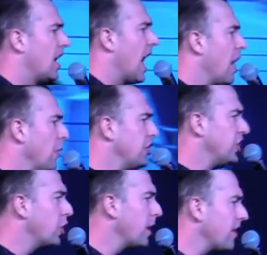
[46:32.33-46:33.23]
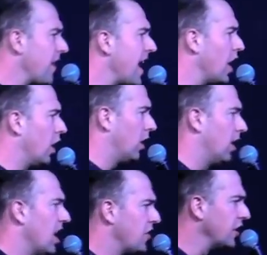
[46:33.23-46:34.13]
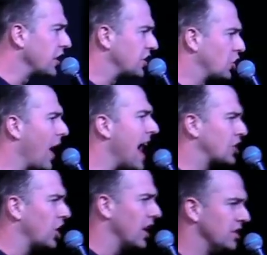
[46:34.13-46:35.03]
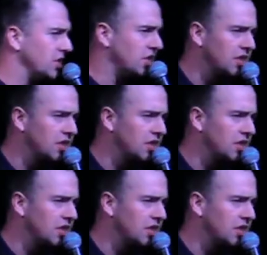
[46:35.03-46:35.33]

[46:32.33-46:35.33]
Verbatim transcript: And would you reveal the distractions,